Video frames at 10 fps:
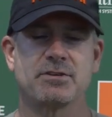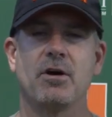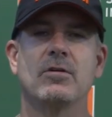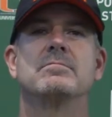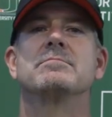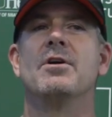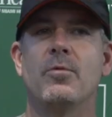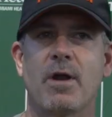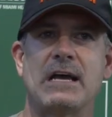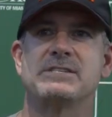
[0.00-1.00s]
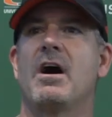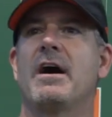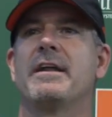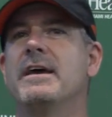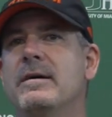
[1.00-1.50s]
so, you know, what I
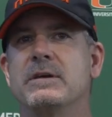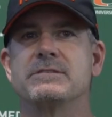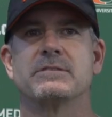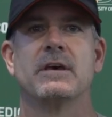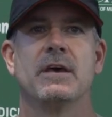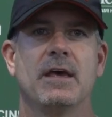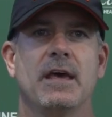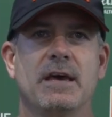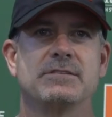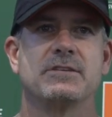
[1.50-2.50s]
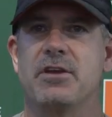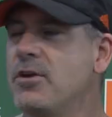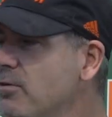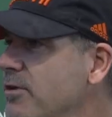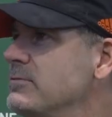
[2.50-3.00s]
saw out of him is you
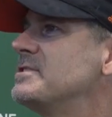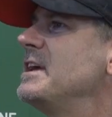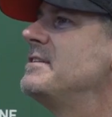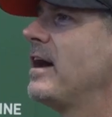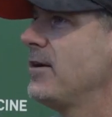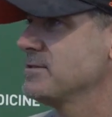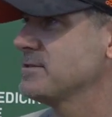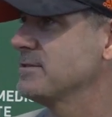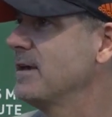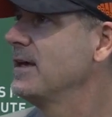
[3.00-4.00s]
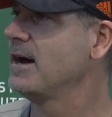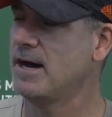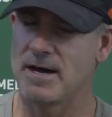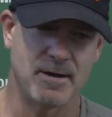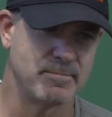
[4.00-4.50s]
know, those details,
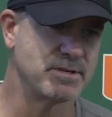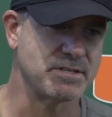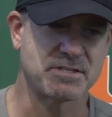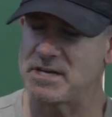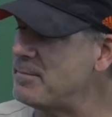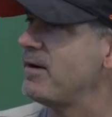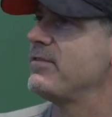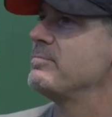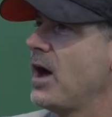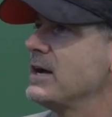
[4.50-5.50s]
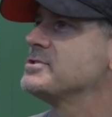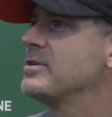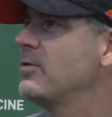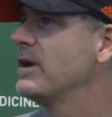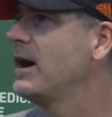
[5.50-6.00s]
just some of them not
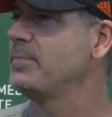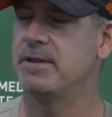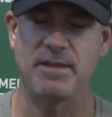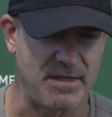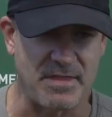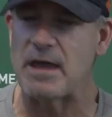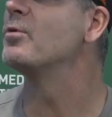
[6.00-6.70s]
showing up. And they